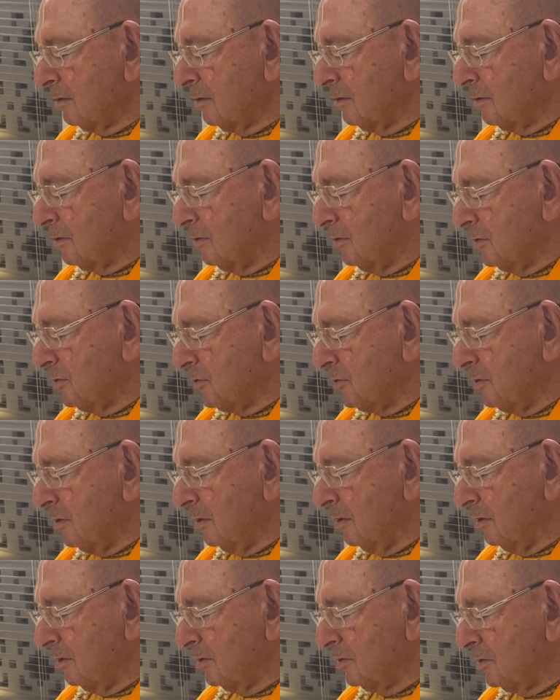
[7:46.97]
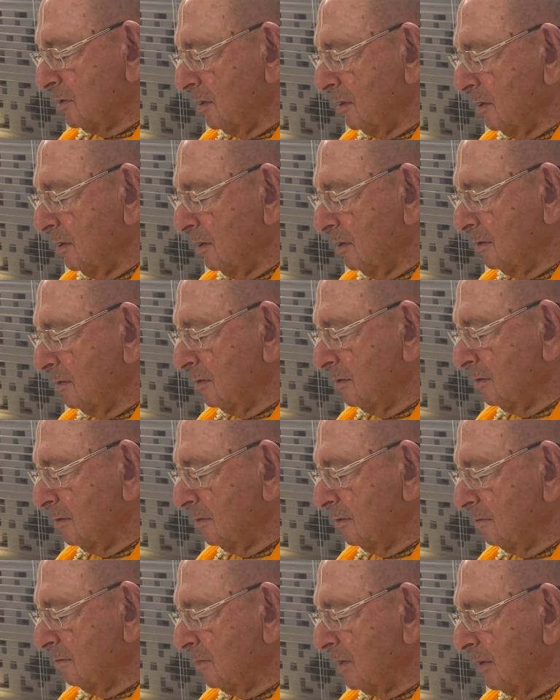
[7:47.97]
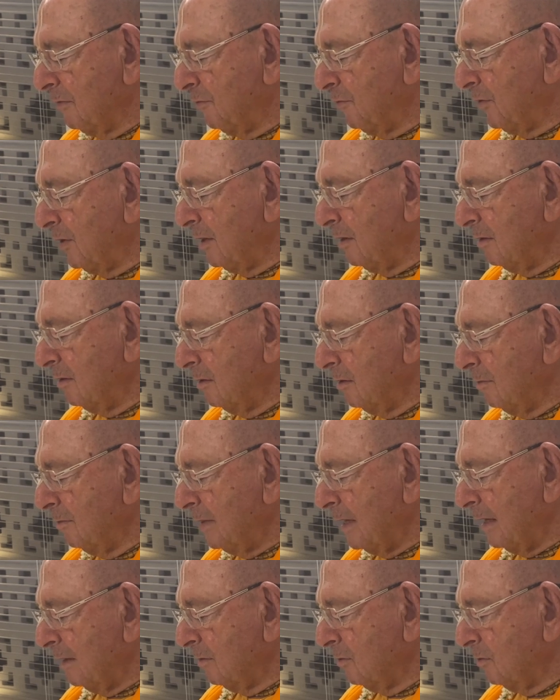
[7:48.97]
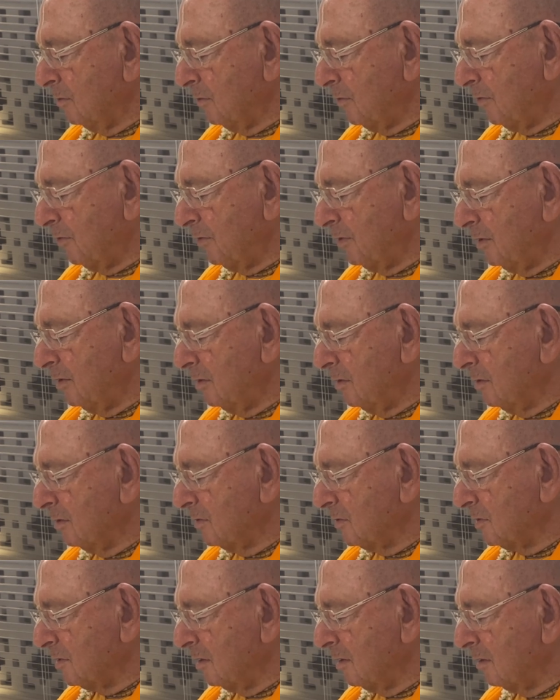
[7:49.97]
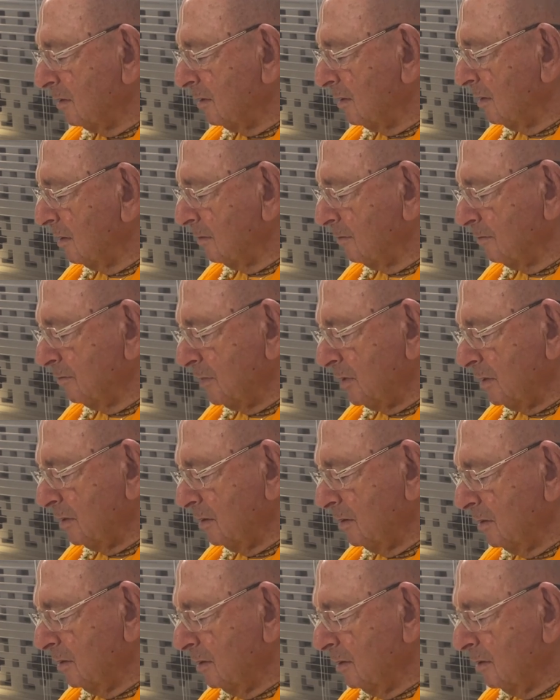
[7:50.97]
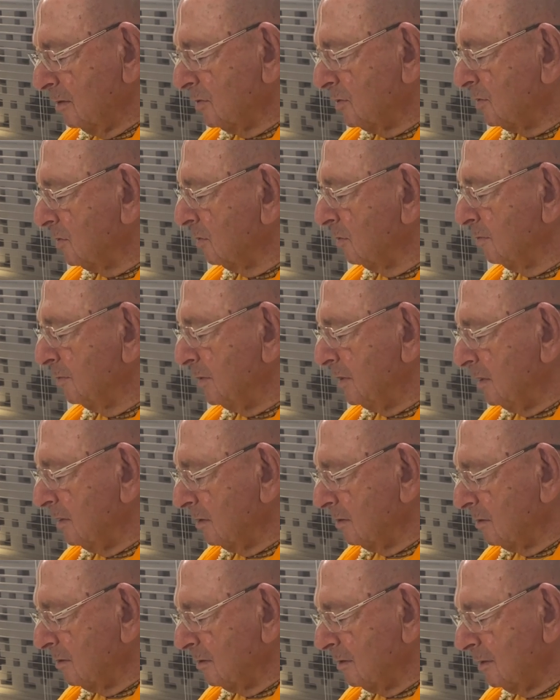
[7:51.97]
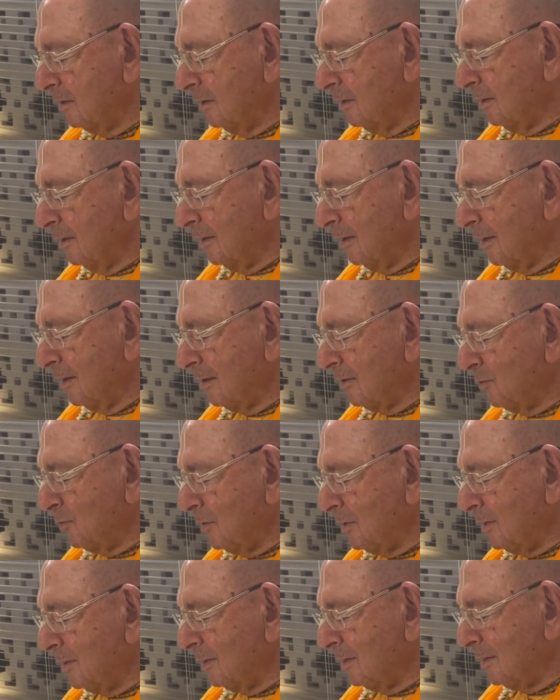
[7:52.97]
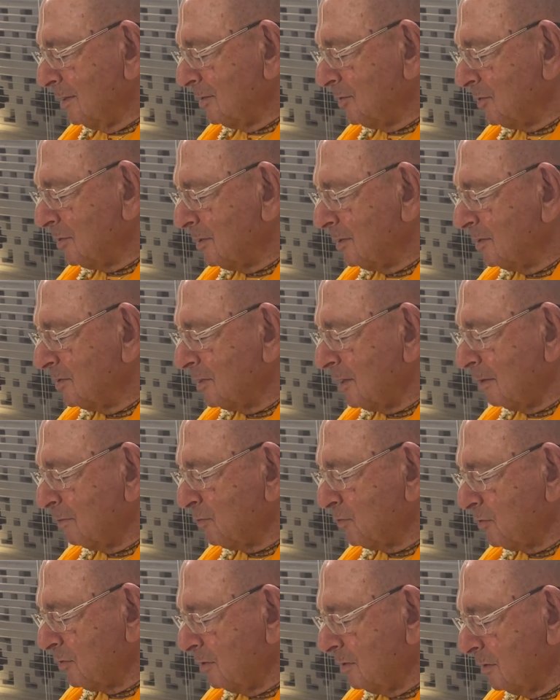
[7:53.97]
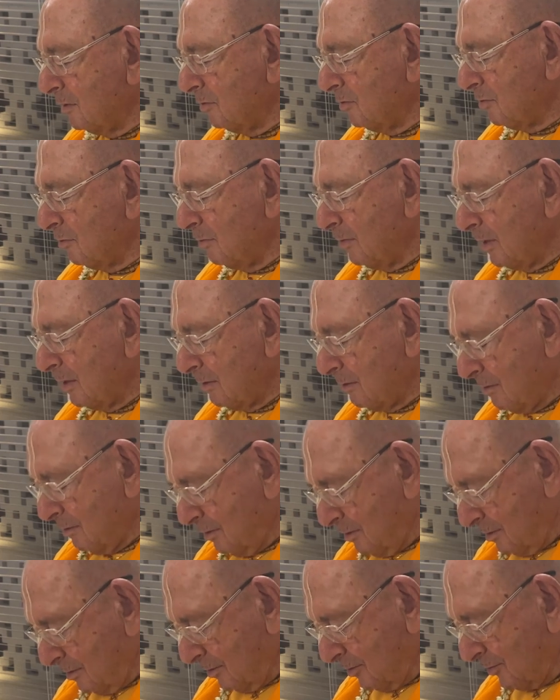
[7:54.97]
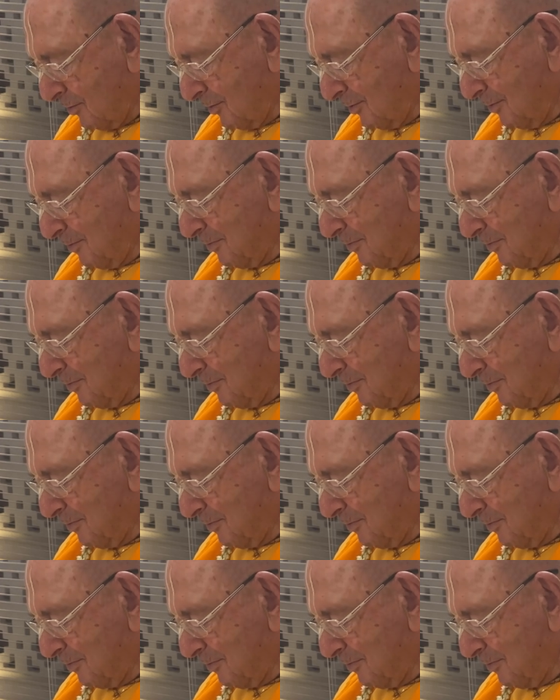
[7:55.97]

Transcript: Krishna aside, my friend, the mango tree does not help me. So be it. I will enlist deception into my cause.